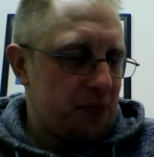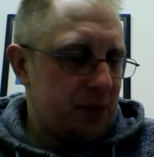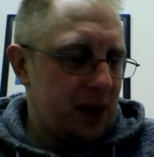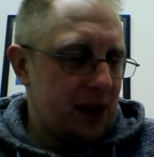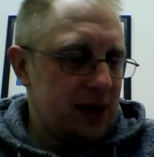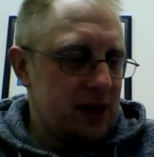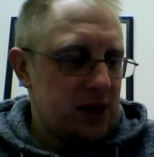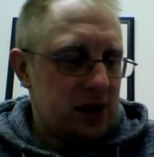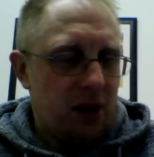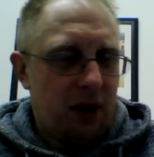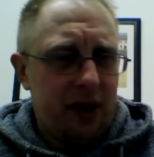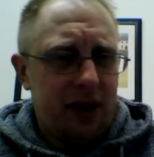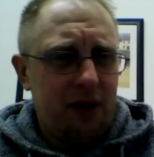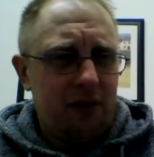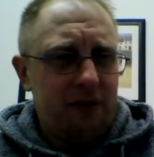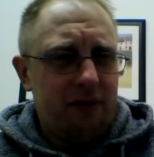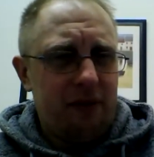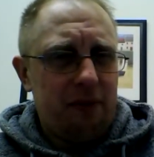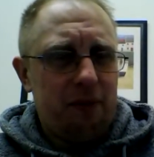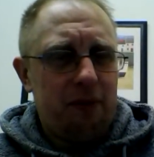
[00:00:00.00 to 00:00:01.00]
So I
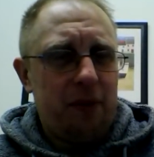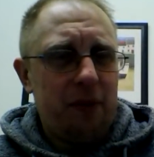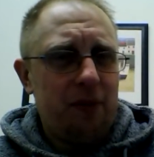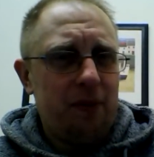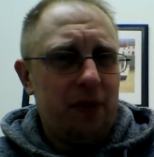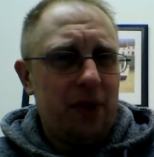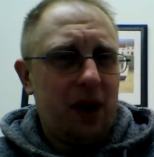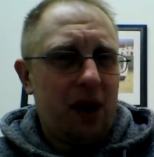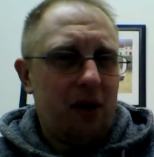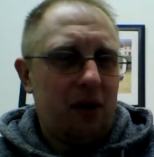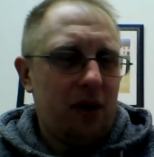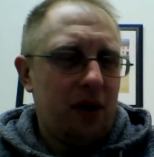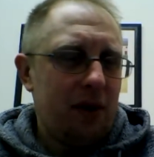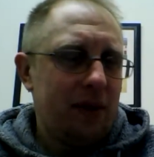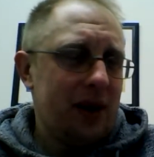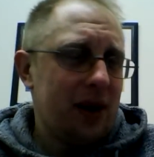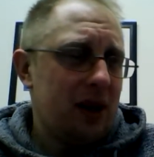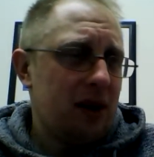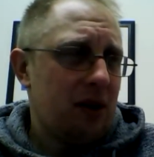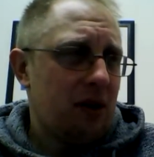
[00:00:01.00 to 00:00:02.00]
think... Yeah, I
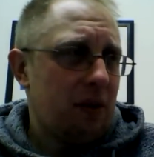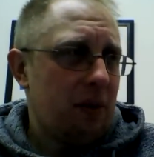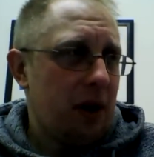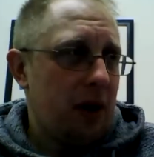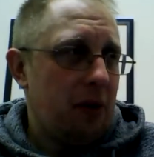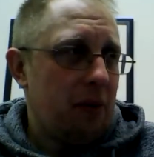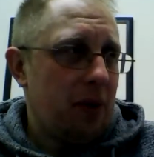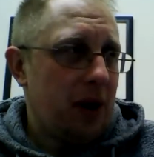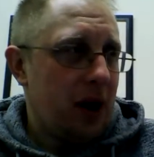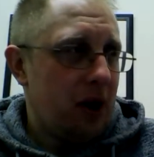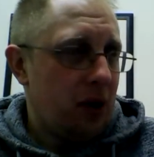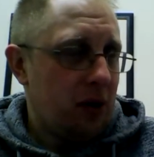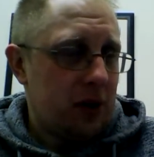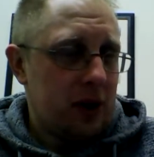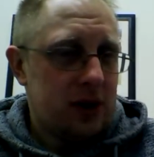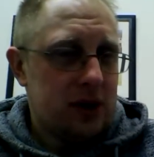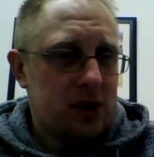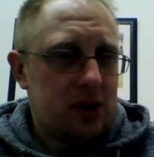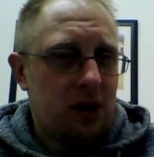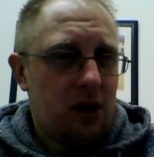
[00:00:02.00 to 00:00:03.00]
mean, you've got to bear in mind
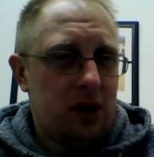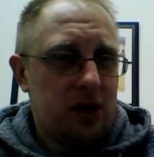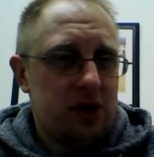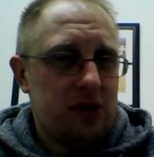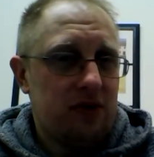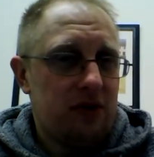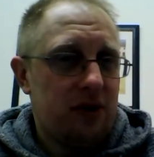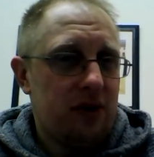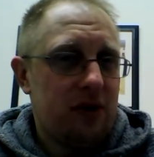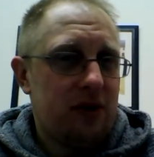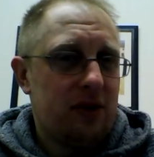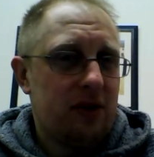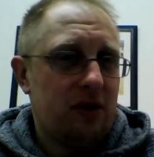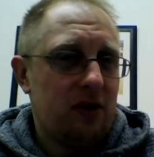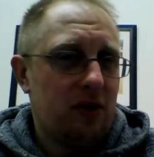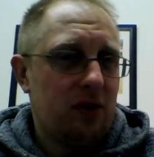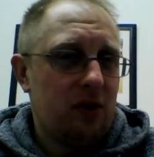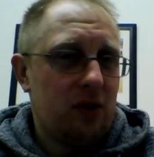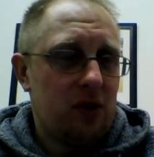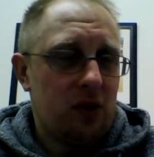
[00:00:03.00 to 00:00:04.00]
Hopkins lost
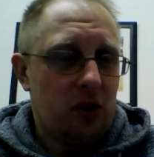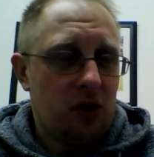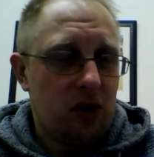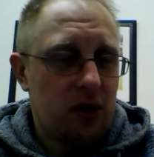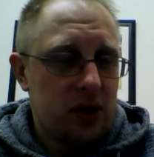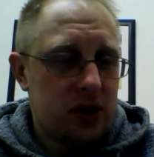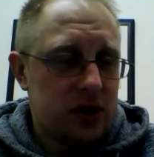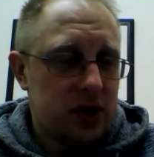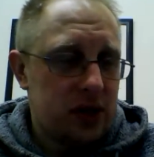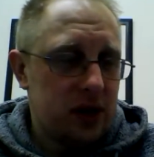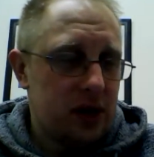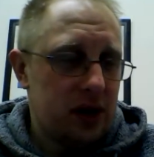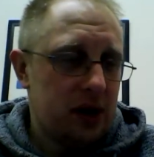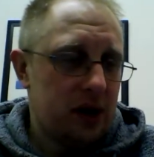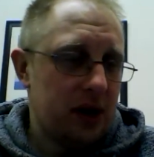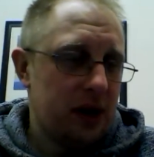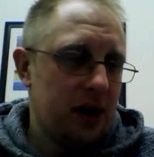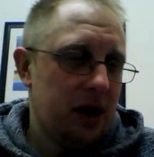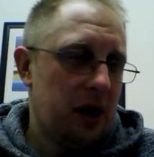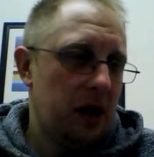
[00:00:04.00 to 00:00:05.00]
to
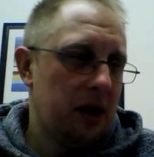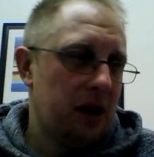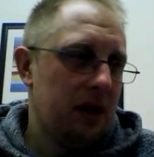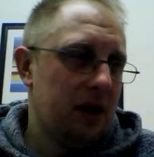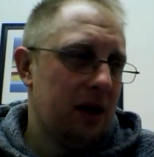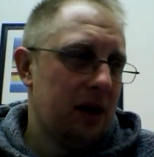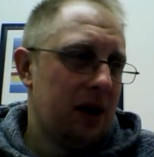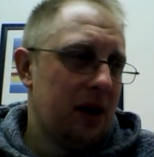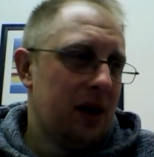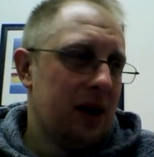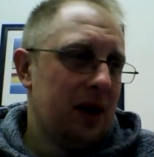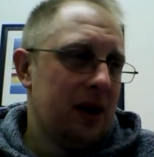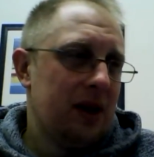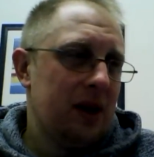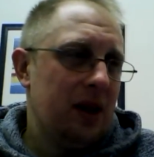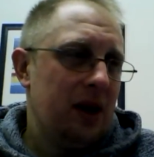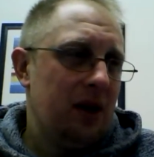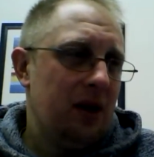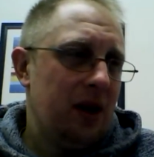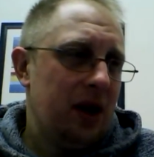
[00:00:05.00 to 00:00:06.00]
Dawson, and
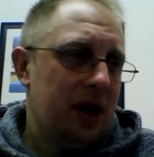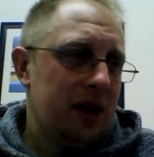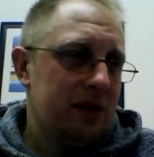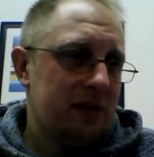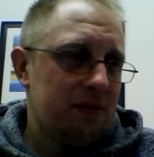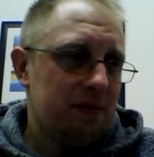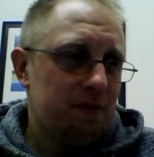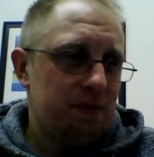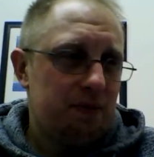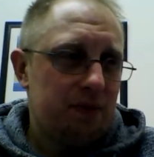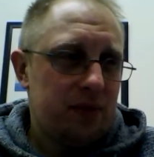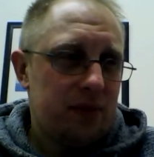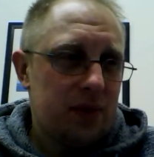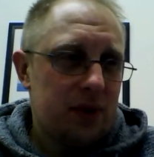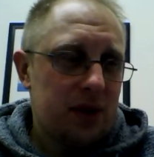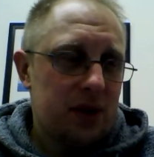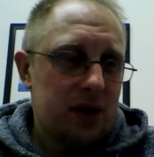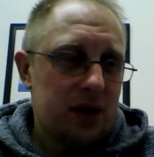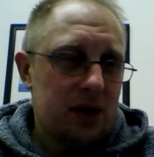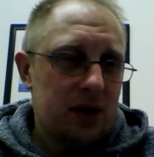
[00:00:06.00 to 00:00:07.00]
yeah, he had
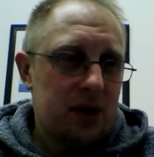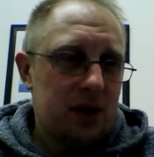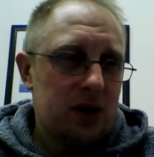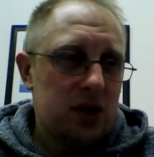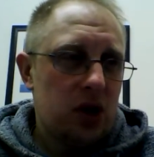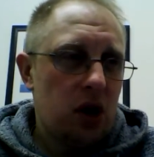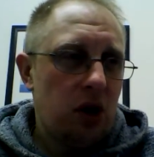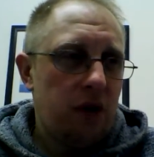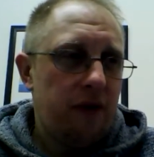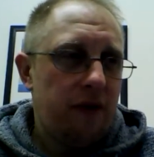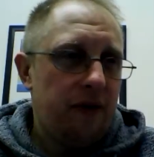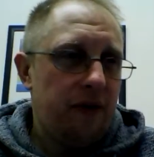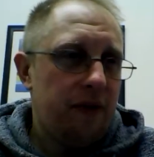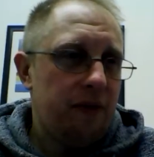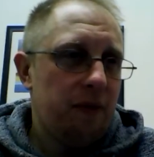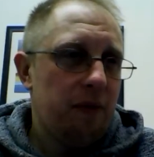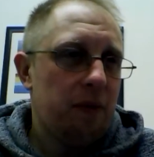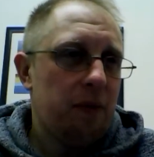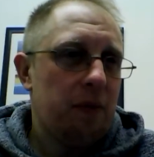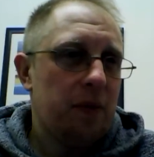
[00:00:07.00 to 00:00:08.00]
tough
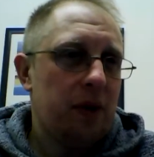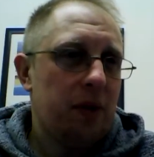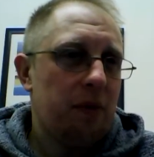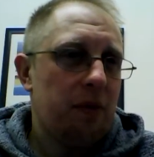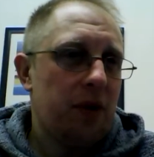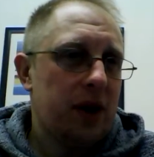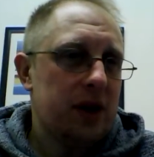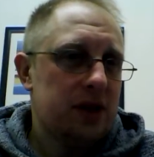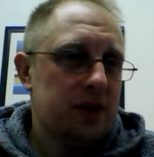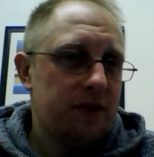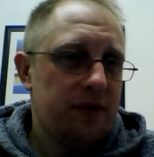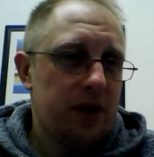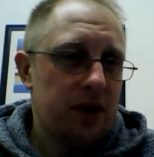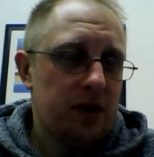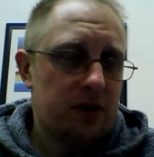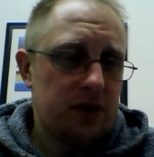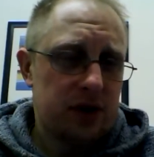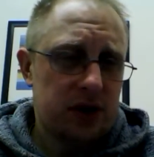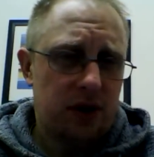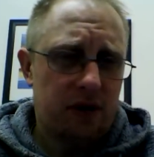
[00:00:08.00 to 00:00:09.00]
but impressive
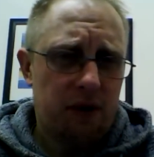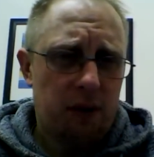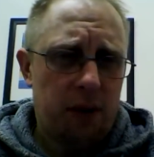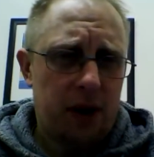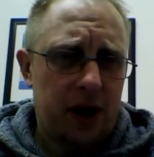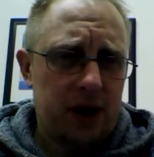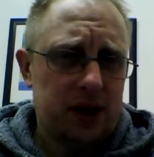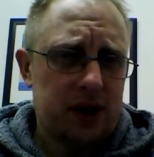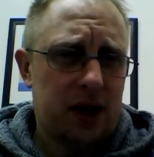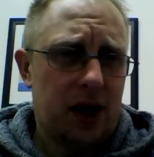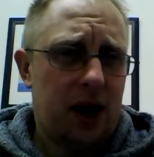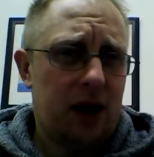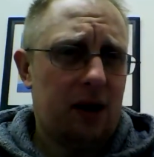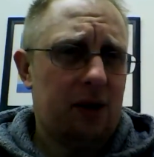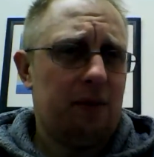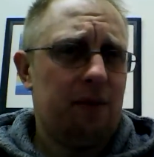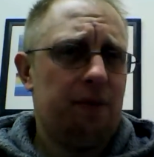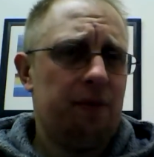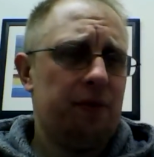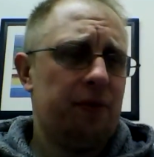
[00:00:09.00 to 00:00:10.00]
victories over
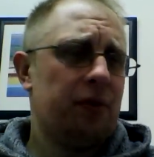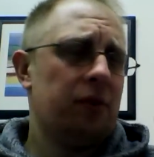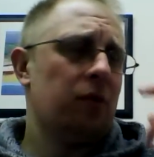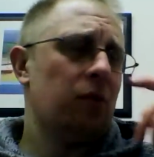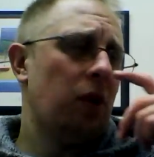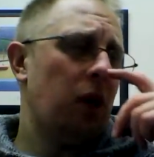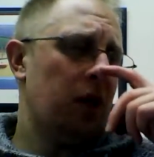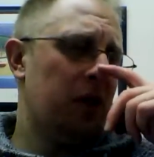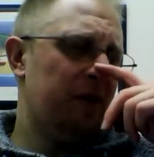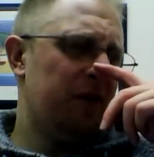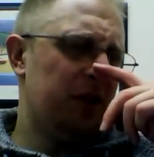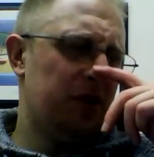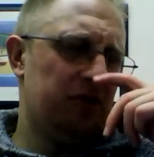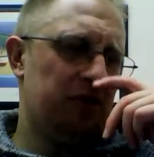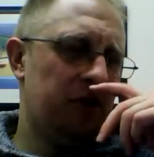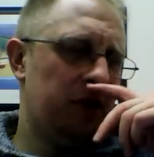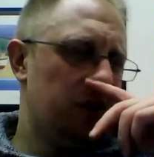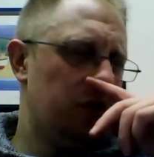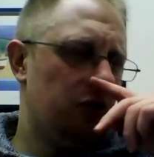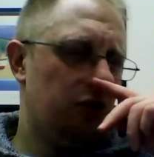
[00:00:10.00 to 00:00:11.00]
Pascal. Well, a
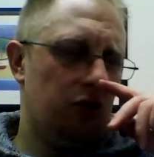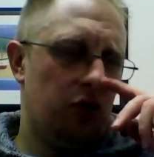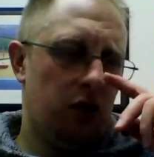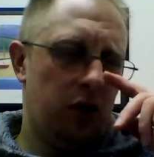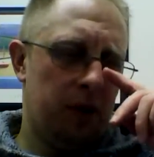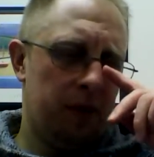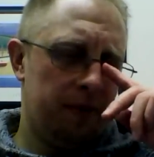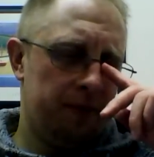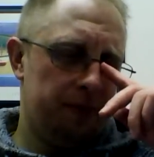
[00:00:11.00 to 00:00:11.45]
victory and a draw.